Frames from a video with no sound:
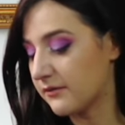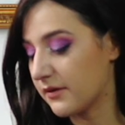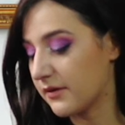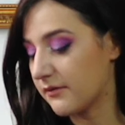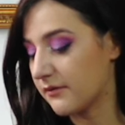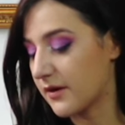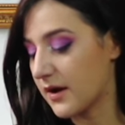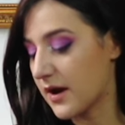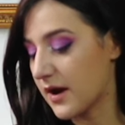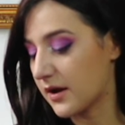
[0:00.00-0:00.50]

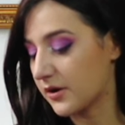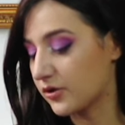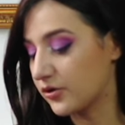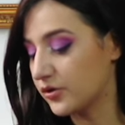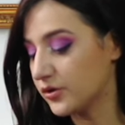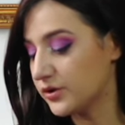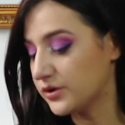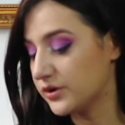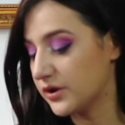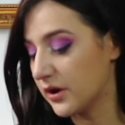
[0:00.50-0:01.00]
Herrera,
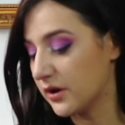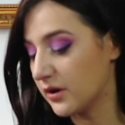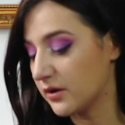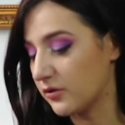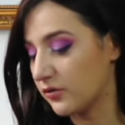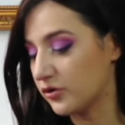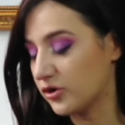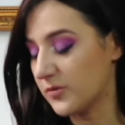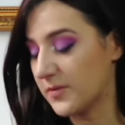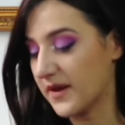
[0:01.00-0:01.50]
Good
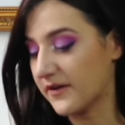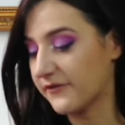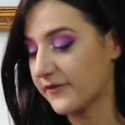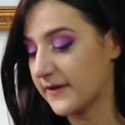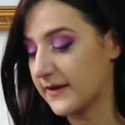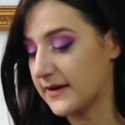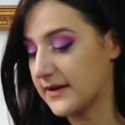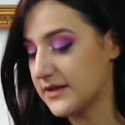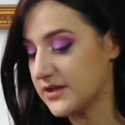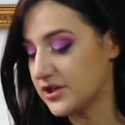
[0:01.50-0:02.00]
Girl eau de
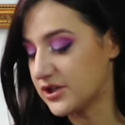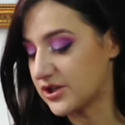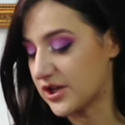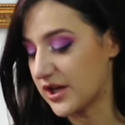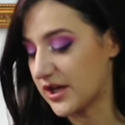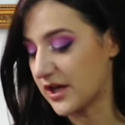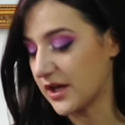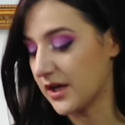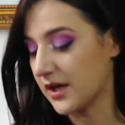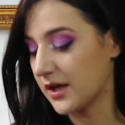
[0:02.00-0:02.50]
parfum
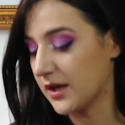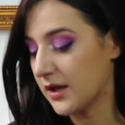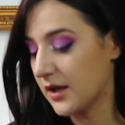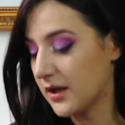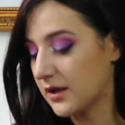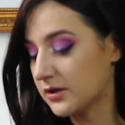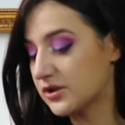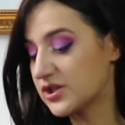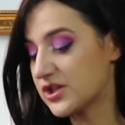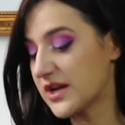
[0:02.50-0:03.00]
légère,
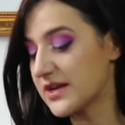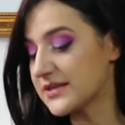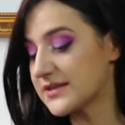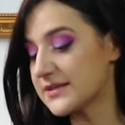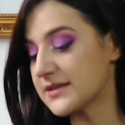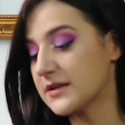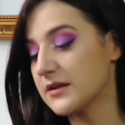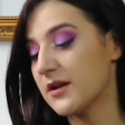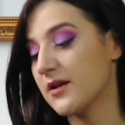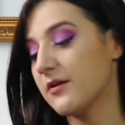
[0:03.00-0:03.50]

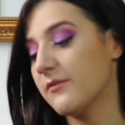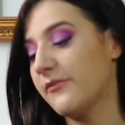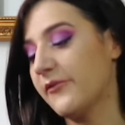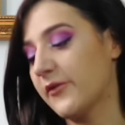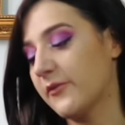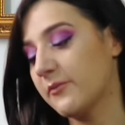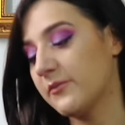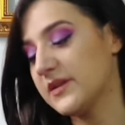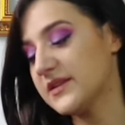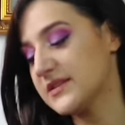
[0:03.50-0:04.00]
Jazz Club
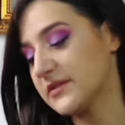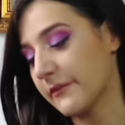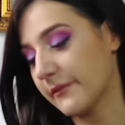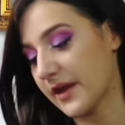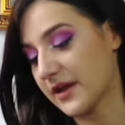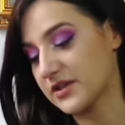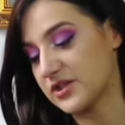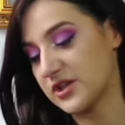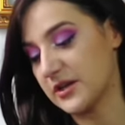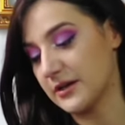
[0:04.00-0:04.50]
from Maison
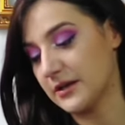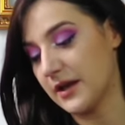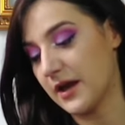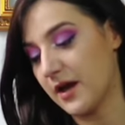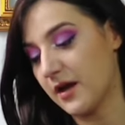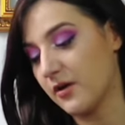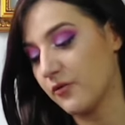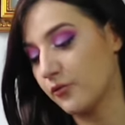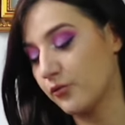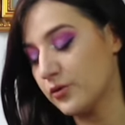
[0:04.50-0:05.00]

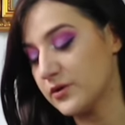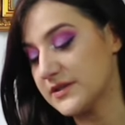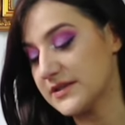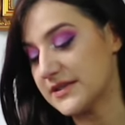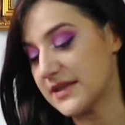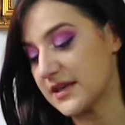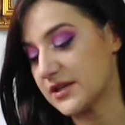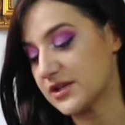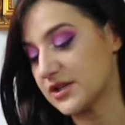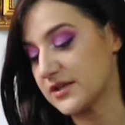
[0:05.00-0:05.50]
Margiela,
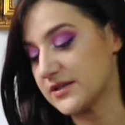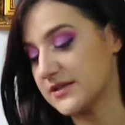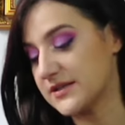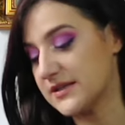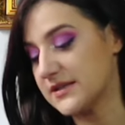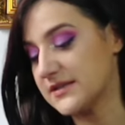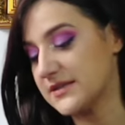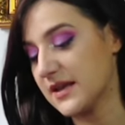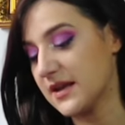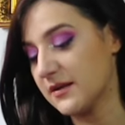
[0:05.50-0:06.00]
Sage and
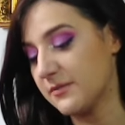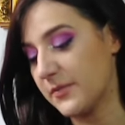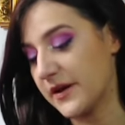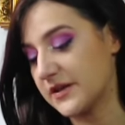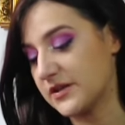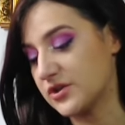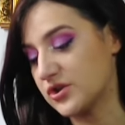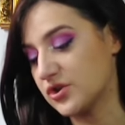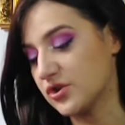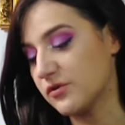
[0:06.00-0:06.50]
Sea Salt
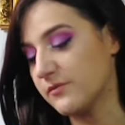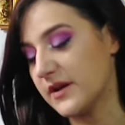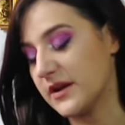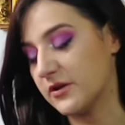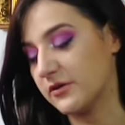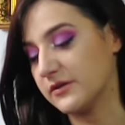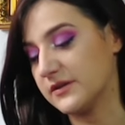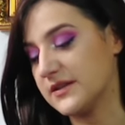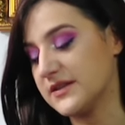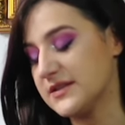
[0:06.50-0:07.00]
by Jo
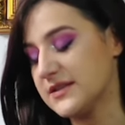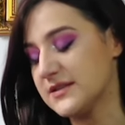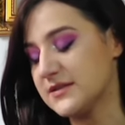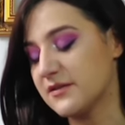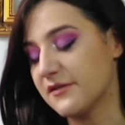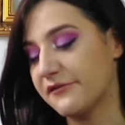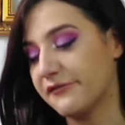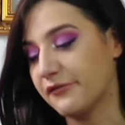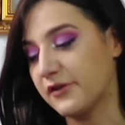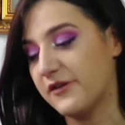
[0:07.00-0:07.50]
Malone. This
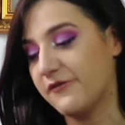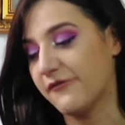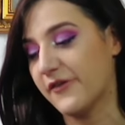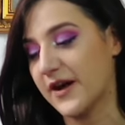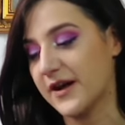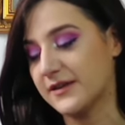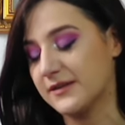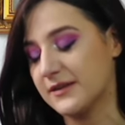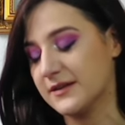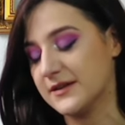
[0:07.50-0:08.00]
is the three
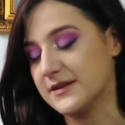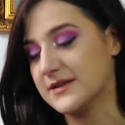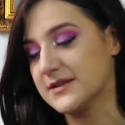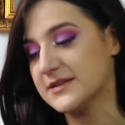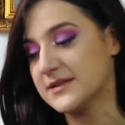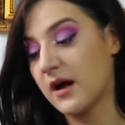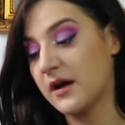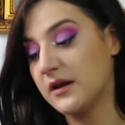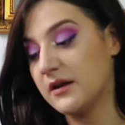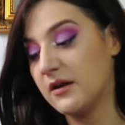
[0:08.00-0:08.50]

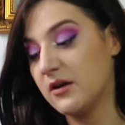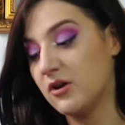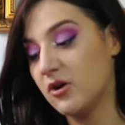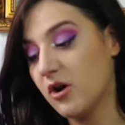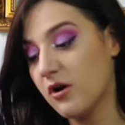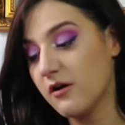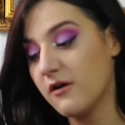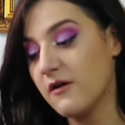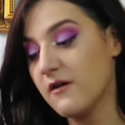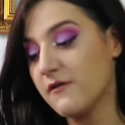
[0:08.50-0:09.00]
finalists. I
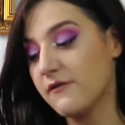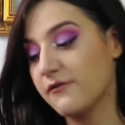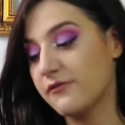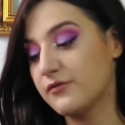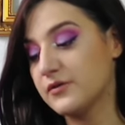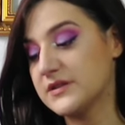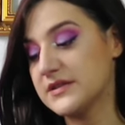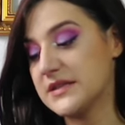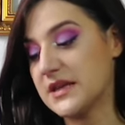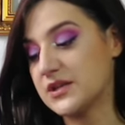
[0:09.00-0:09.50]

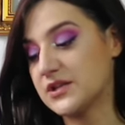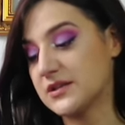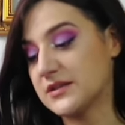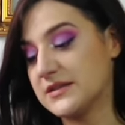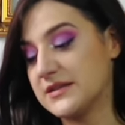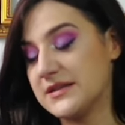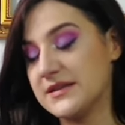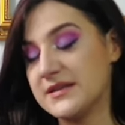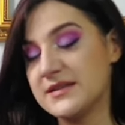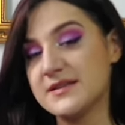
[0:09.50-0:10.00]
love Sage
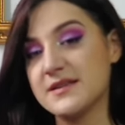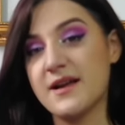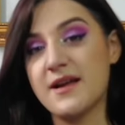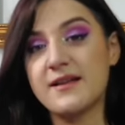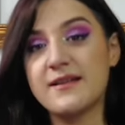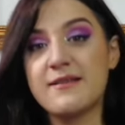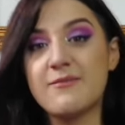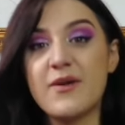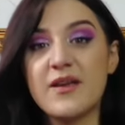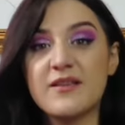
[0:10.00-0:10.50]
and Sea
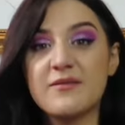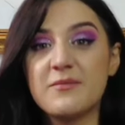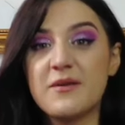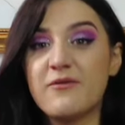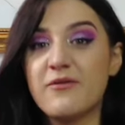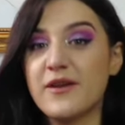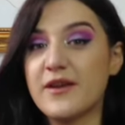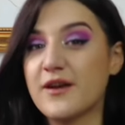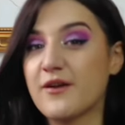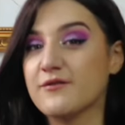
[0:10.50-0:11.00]
Salt. It makes
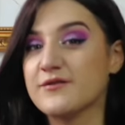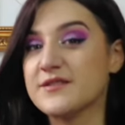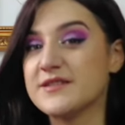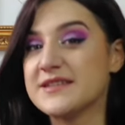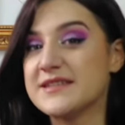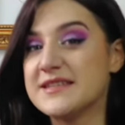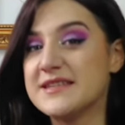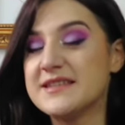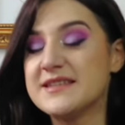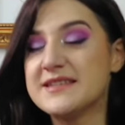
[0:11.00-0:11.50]
me think of the
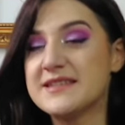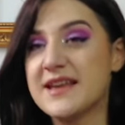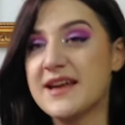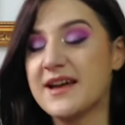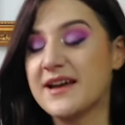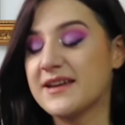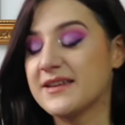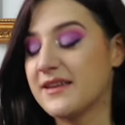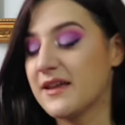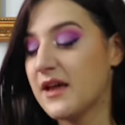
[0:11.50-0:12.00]

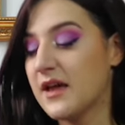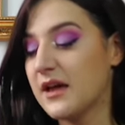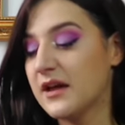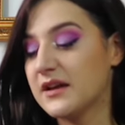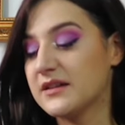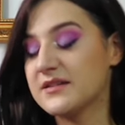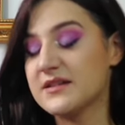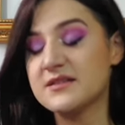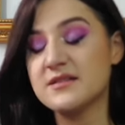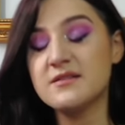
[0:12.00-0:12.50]
seaside.
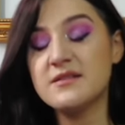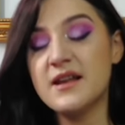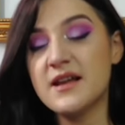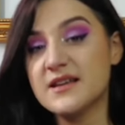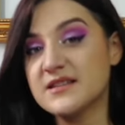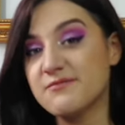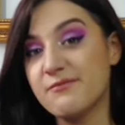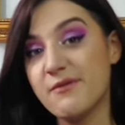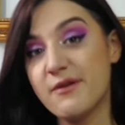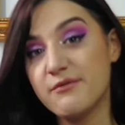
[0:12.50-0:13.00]
It doesn't
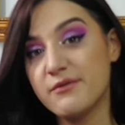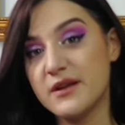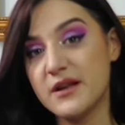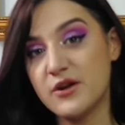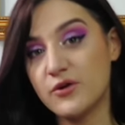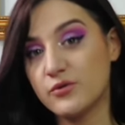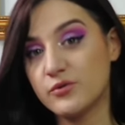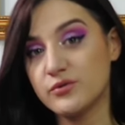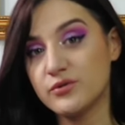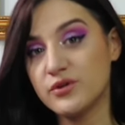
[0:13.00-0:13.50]
last very
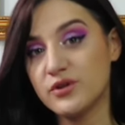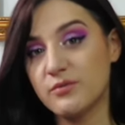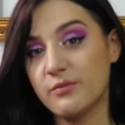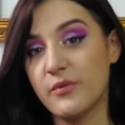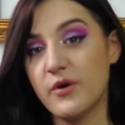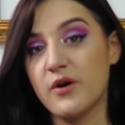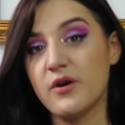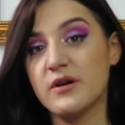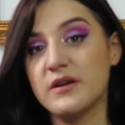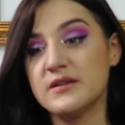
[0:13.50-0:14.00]
long,
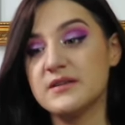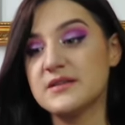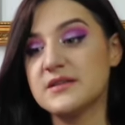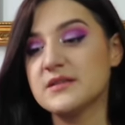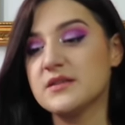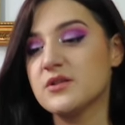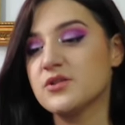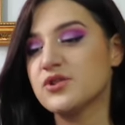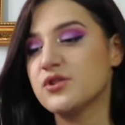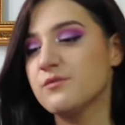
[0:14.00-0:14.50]
but it's
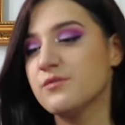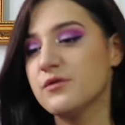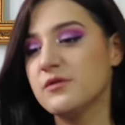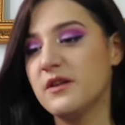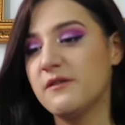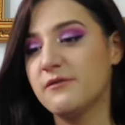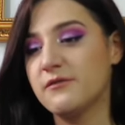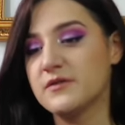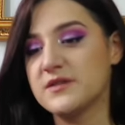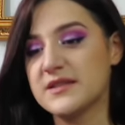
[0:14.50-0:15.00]
such a
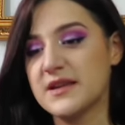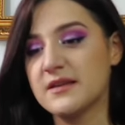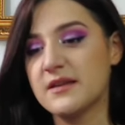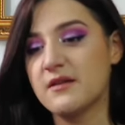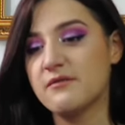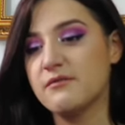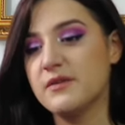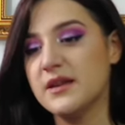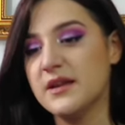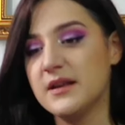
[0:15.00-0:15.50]
beautiful scent.
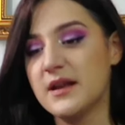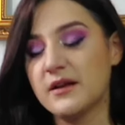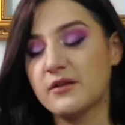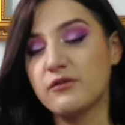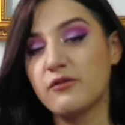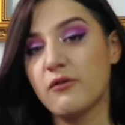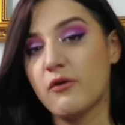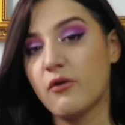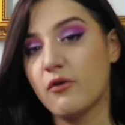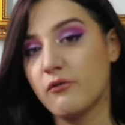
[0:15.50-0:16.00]
I really like
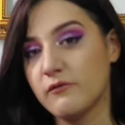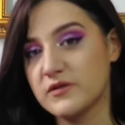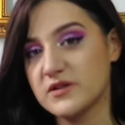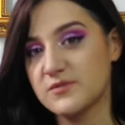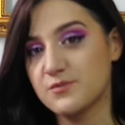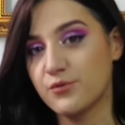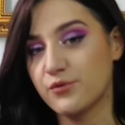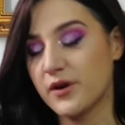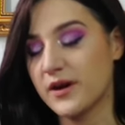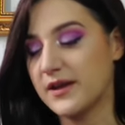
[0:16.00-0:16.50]
to
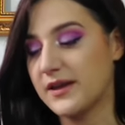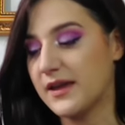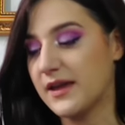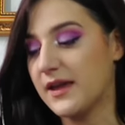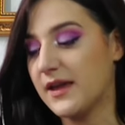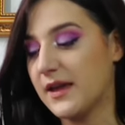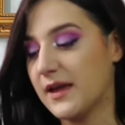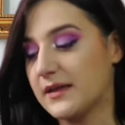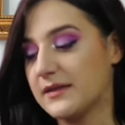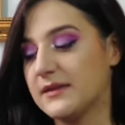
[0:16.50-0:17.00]
overspray
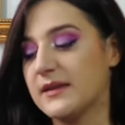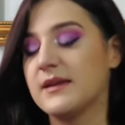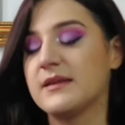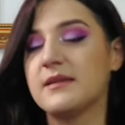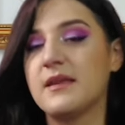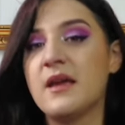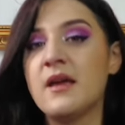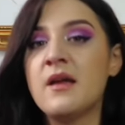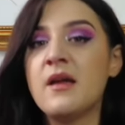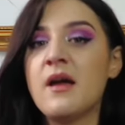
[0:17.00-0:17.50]
it and
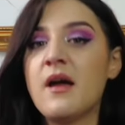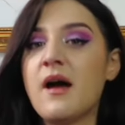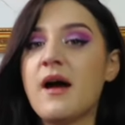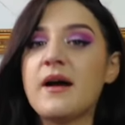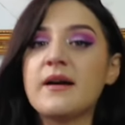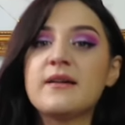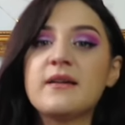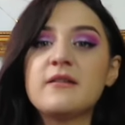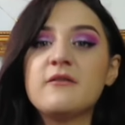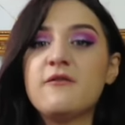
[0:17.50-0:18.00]
then
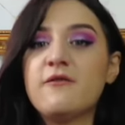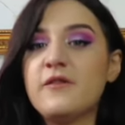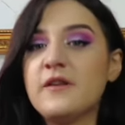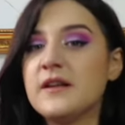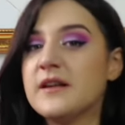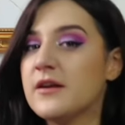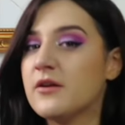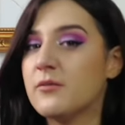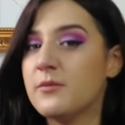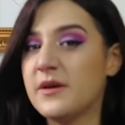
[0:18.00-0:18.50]
I can
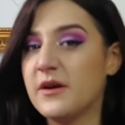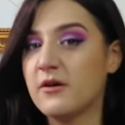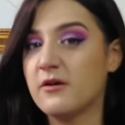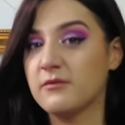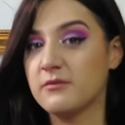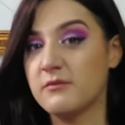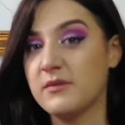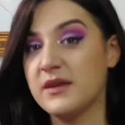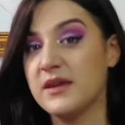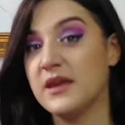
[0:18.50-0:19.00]
feel it a bit
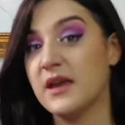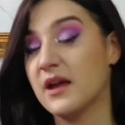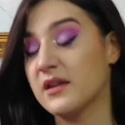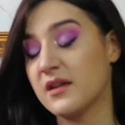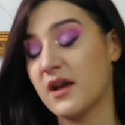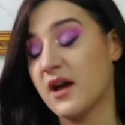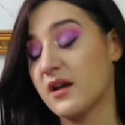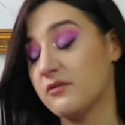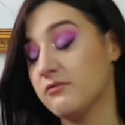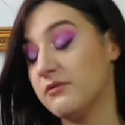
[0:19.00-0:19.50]
on me
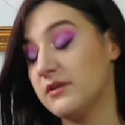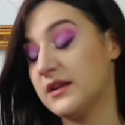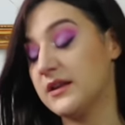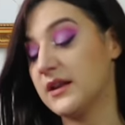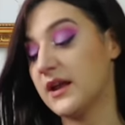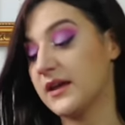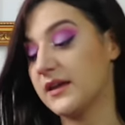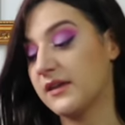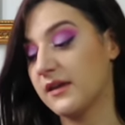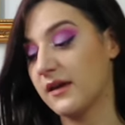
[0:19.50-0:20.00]
and I really
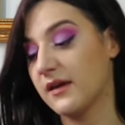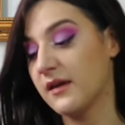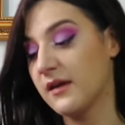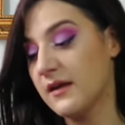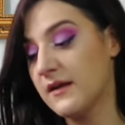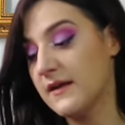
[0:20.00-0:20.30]
like it.